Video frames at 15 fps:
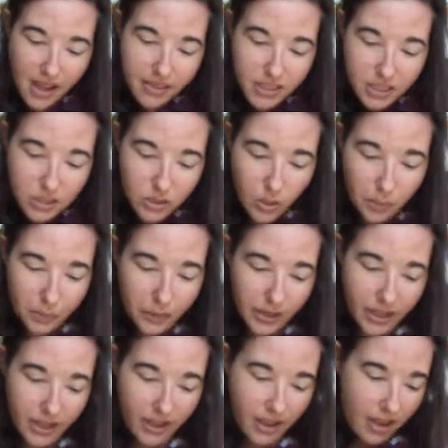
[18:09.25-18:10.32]
And they're so
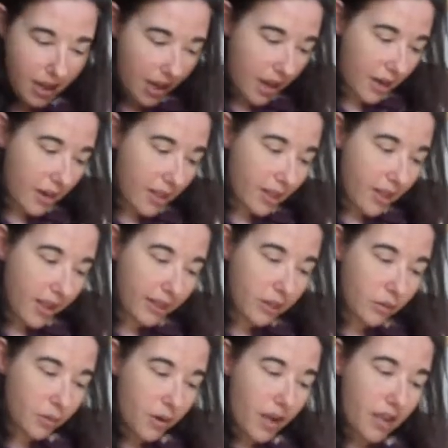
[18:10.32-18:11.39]
pretty. And I
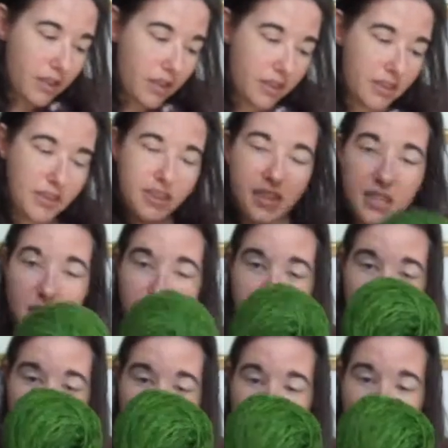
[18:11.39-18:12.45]
like the way that this
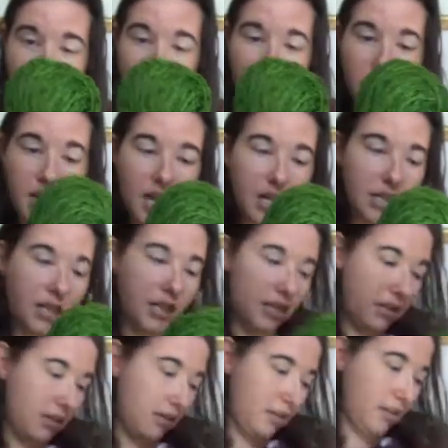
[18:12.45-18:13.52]
particular
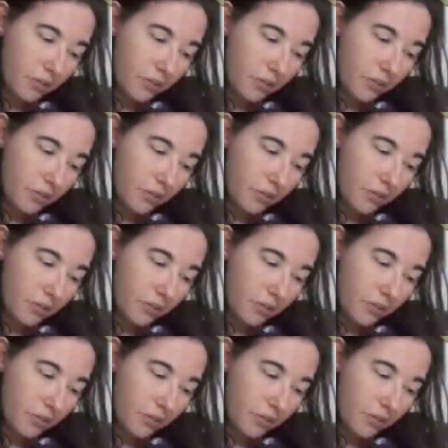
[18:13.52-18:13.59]
colour,